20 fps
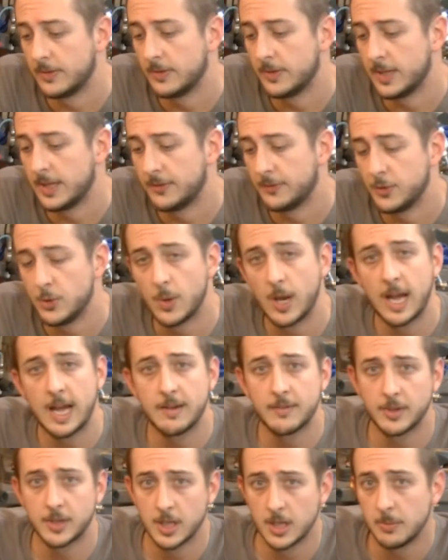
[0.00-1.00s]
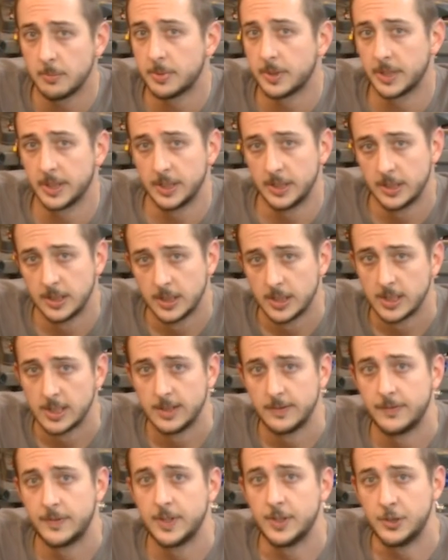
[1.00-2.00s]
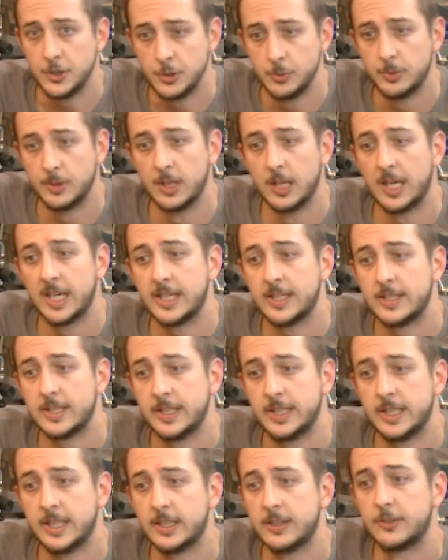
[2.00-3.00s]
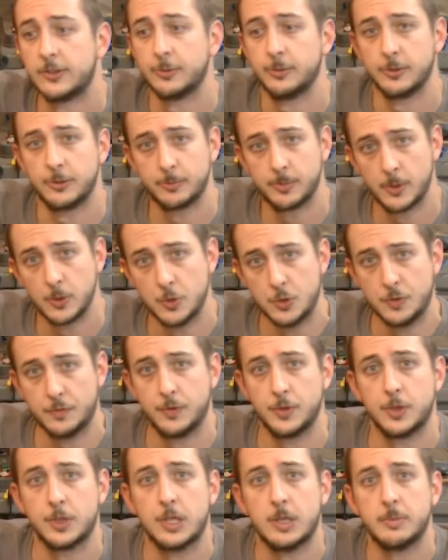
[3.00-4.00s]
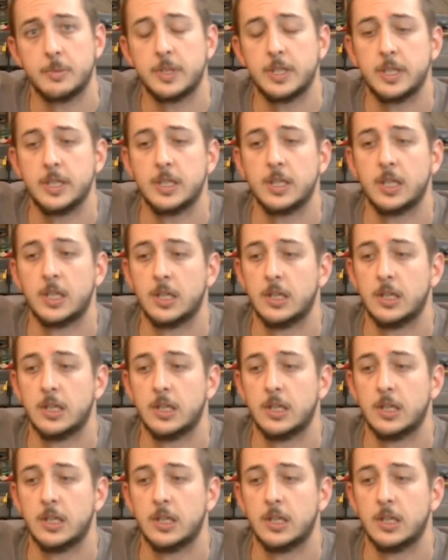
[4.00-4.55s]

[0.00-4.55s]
If you have a company that you would like to get some exposure for your company,